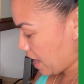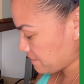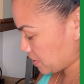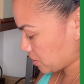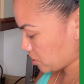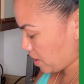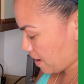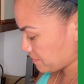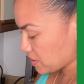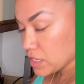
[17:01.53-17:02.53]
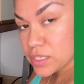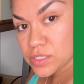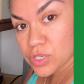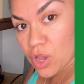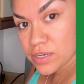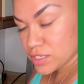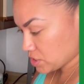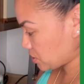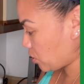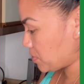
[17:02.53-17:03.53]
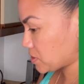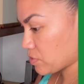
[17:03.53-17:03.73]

half vinegar, half Dawn dish soap. It's a